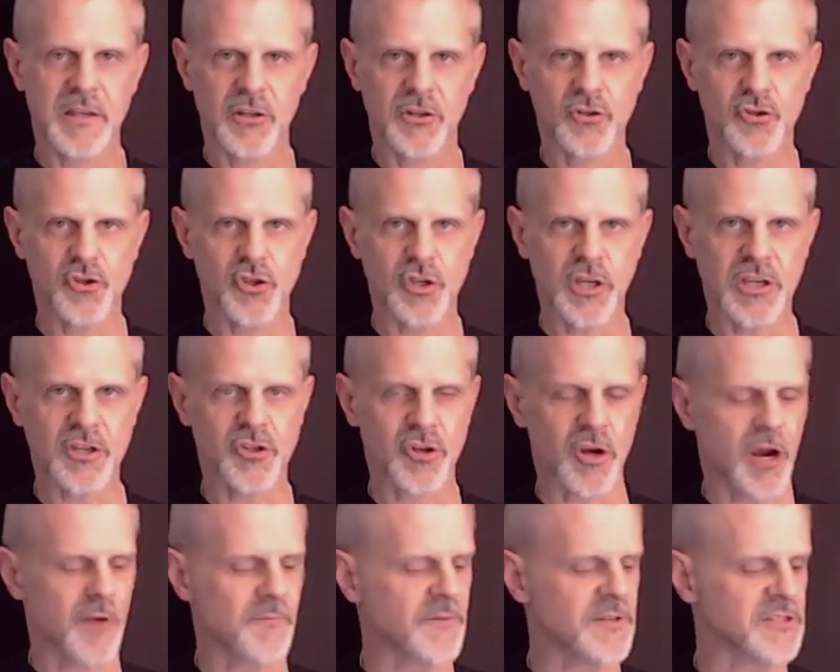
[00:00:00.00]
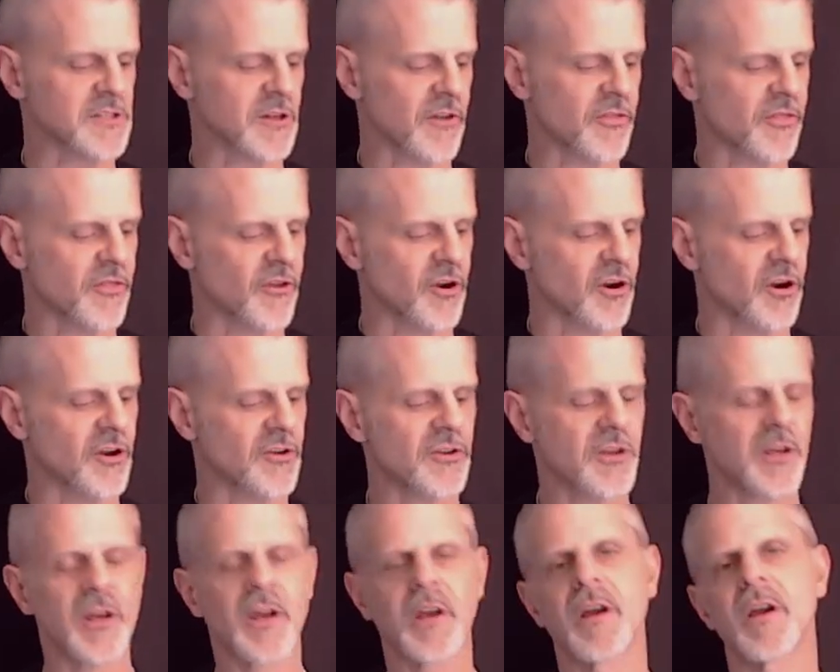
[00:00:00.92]
G sharp is our third,
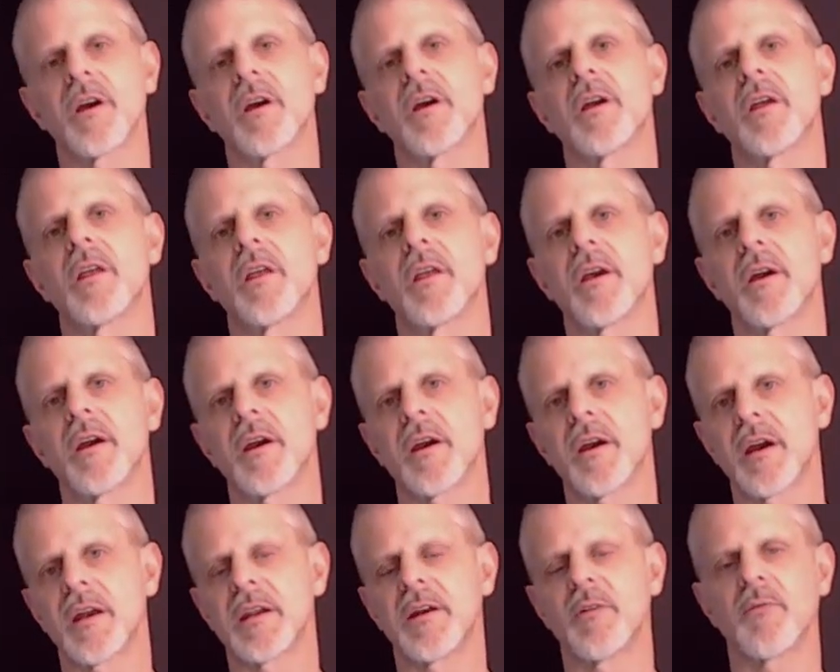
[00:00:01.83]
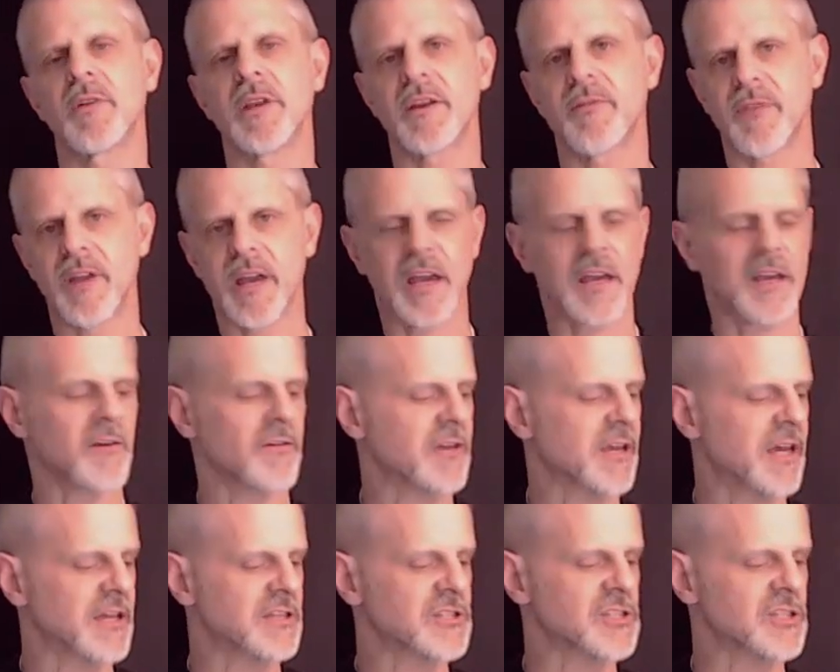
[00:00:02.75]
and then we have A.
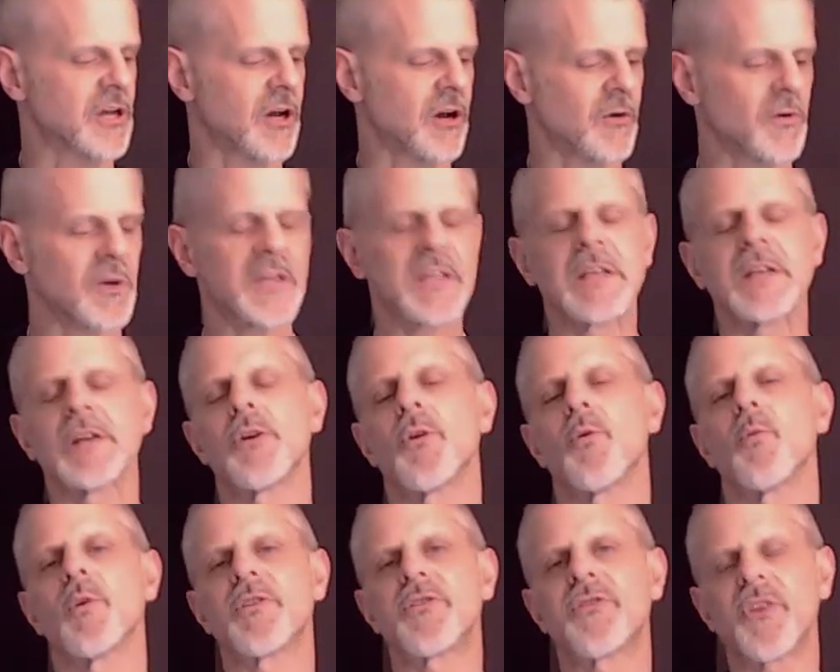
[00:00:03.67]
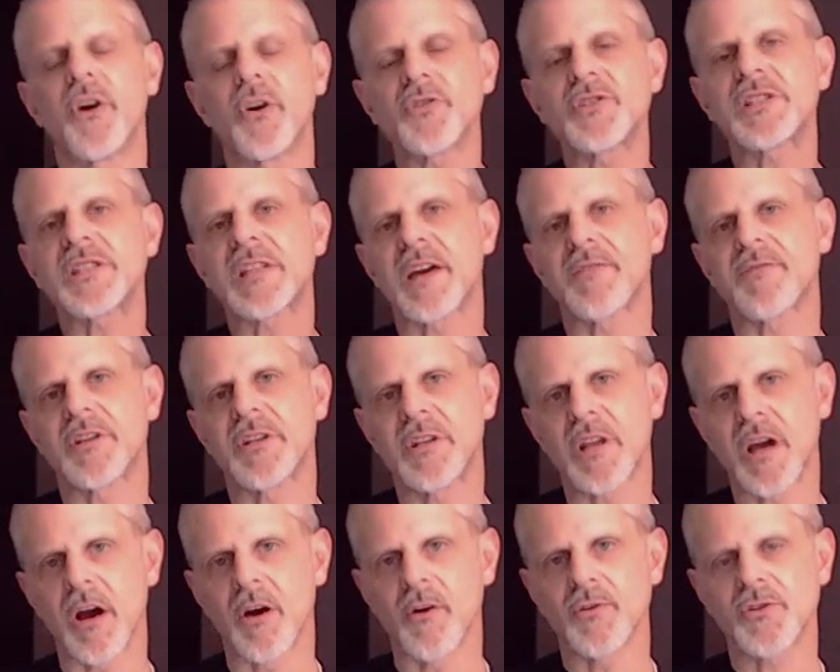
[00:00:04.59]
Okay, so with those 7
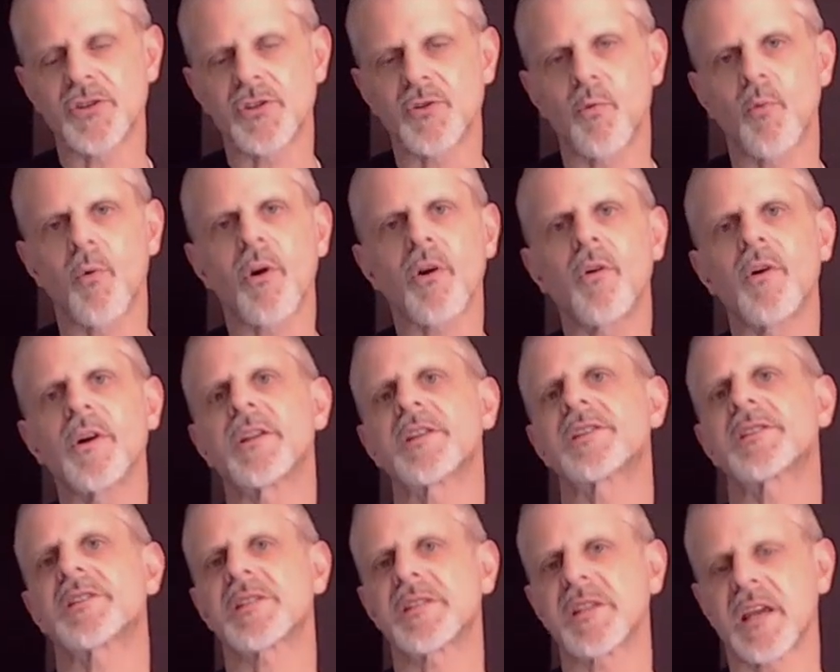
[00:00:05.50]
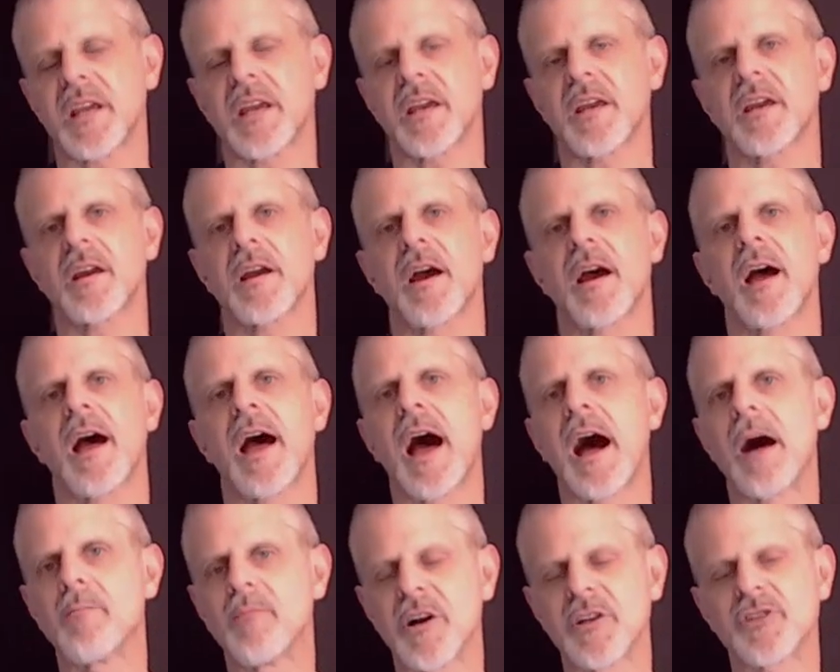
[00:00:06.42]
notes, we're going to see
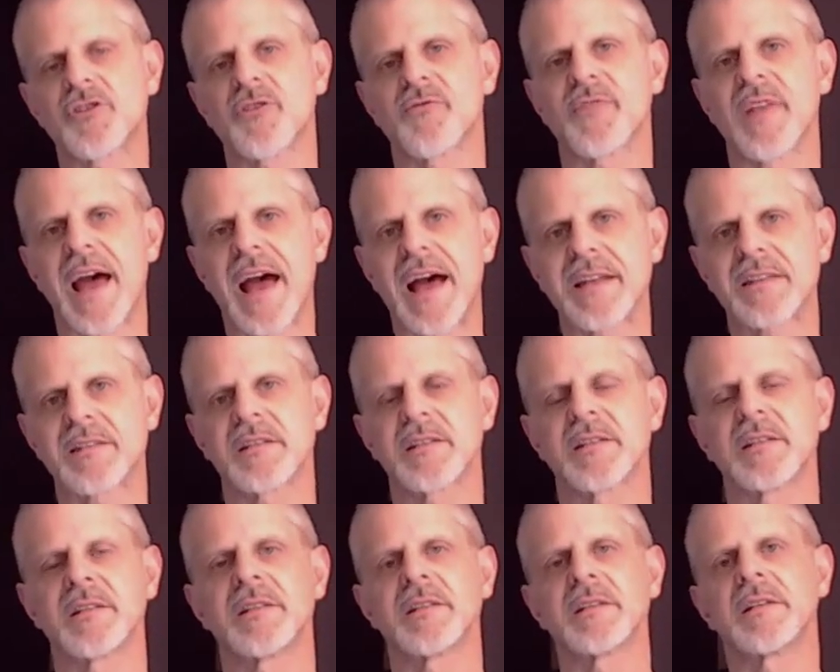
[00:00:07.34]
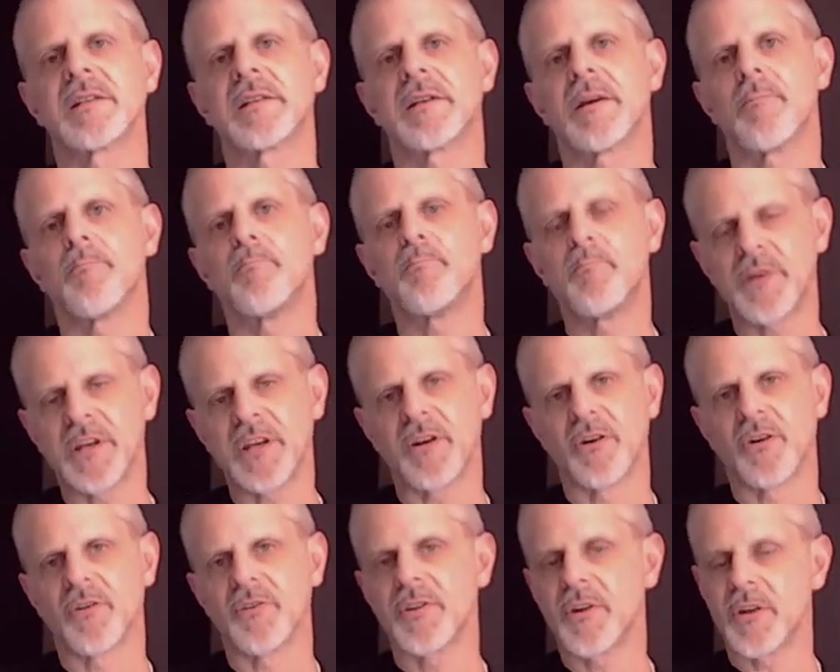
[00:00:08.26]
how much of that
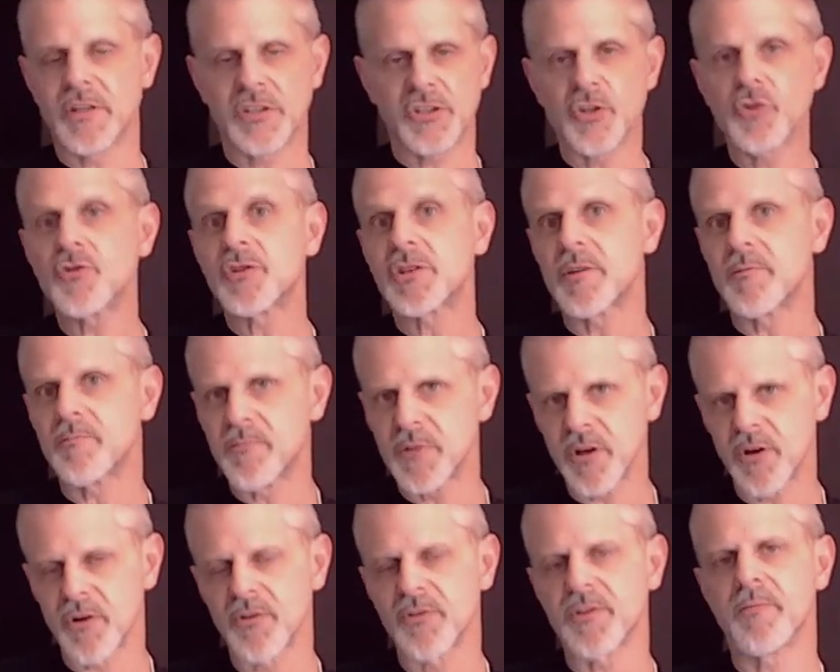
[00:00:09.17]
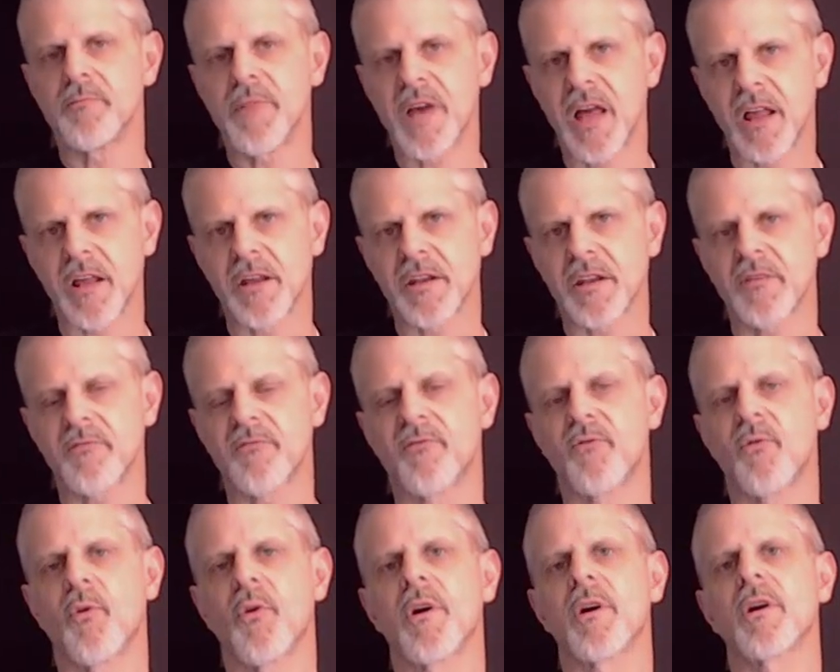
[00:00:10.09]
is used to build the melody
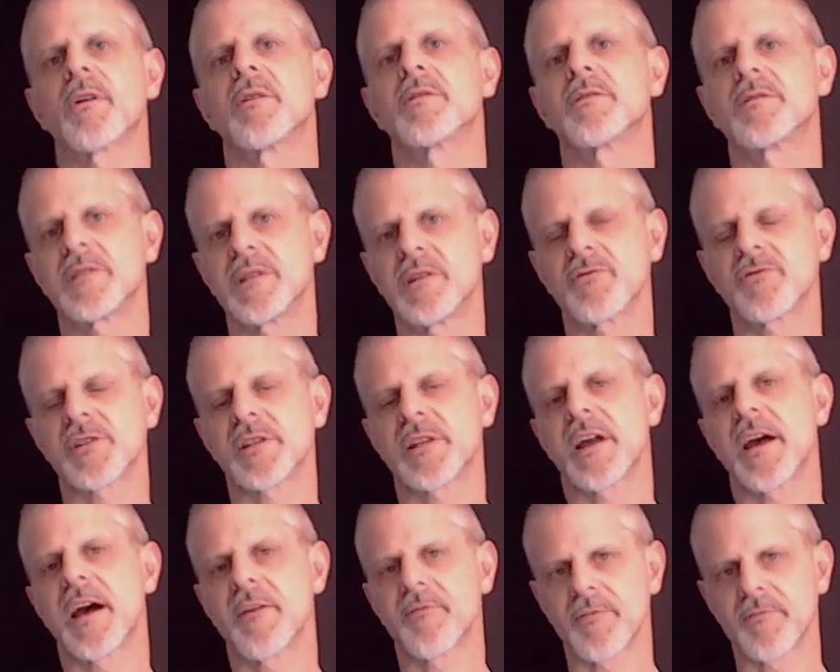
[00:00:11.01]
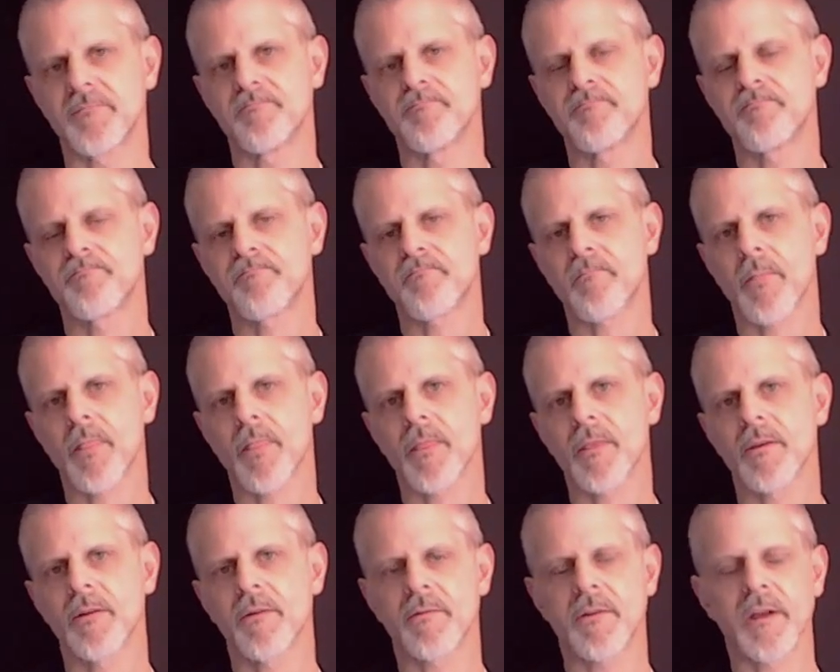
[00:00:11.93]
for Tears in Heaven.
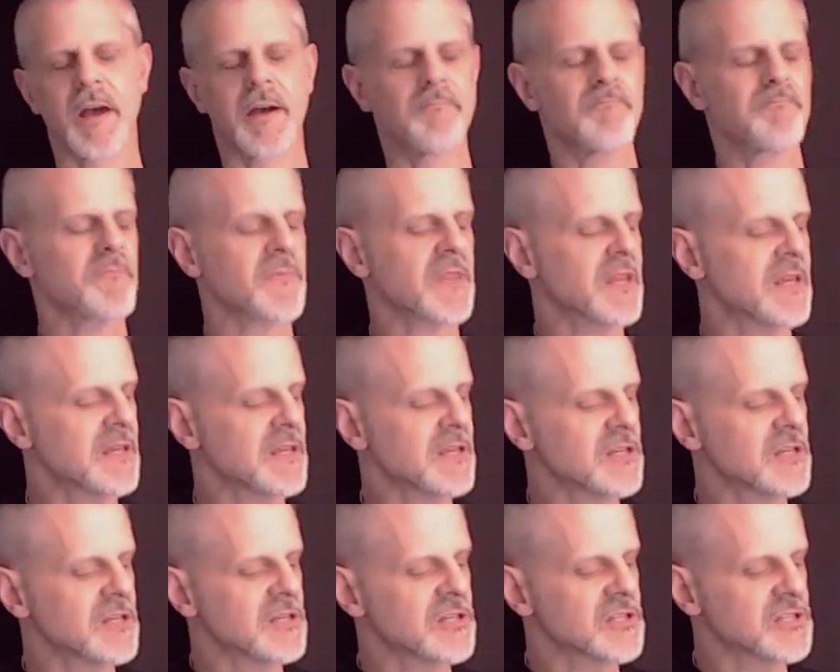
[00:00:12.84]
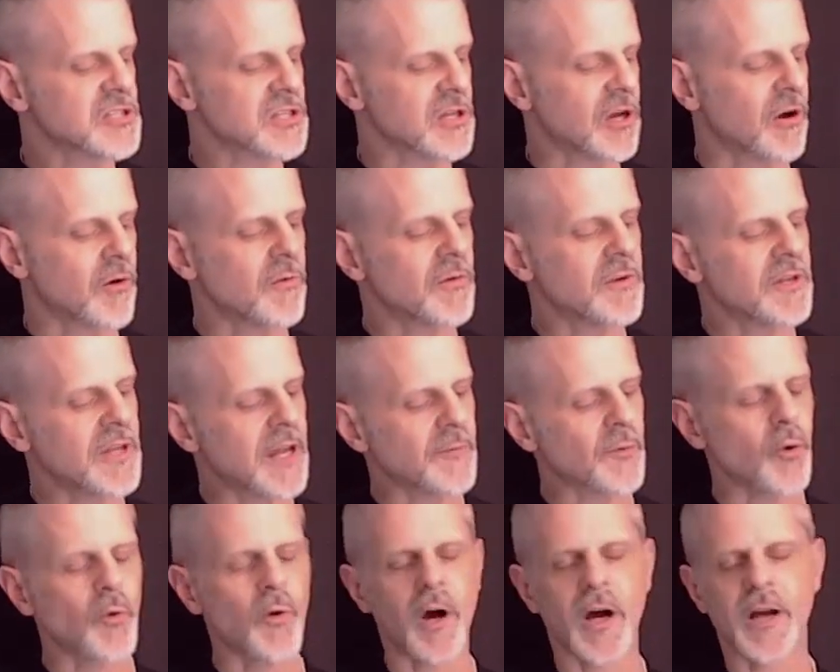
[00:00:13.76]
Okay, so
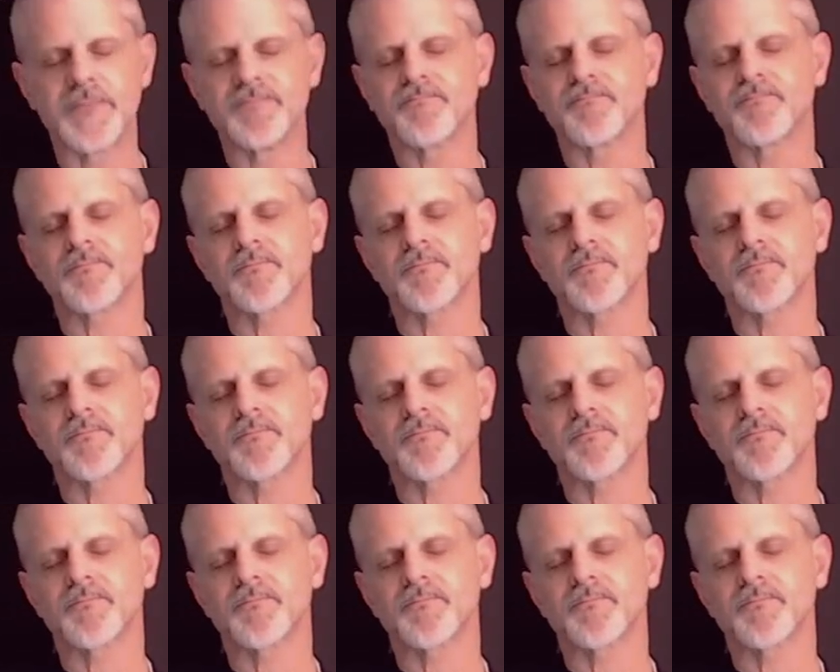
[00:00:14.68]
number one,